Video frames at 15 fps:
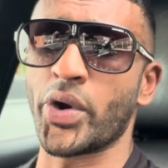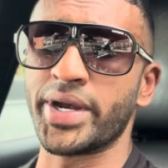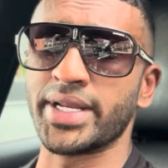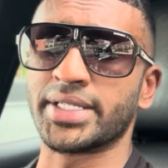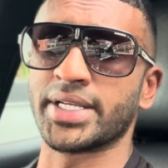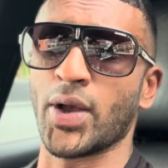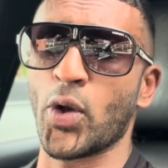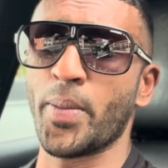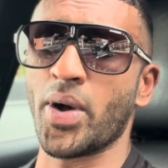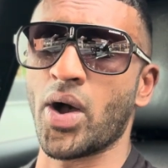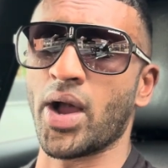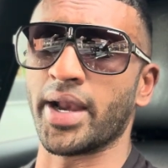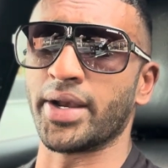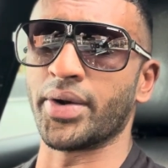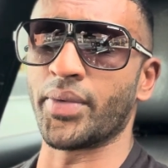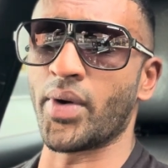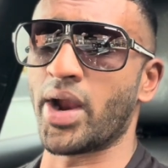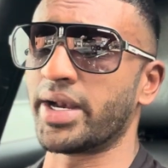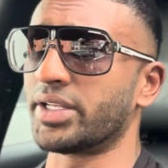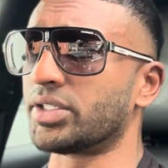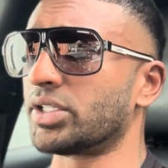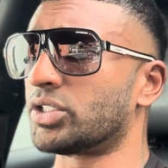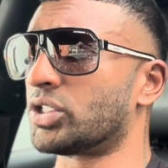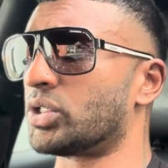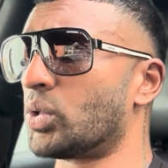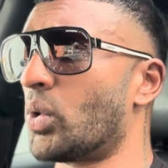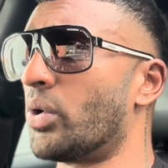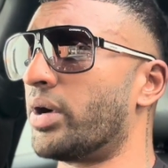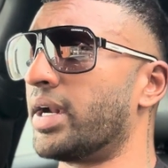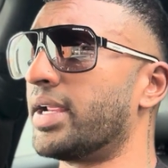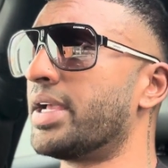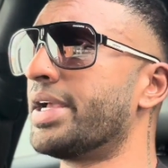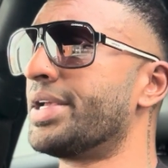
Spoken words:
to tell behind it, right? It's a story.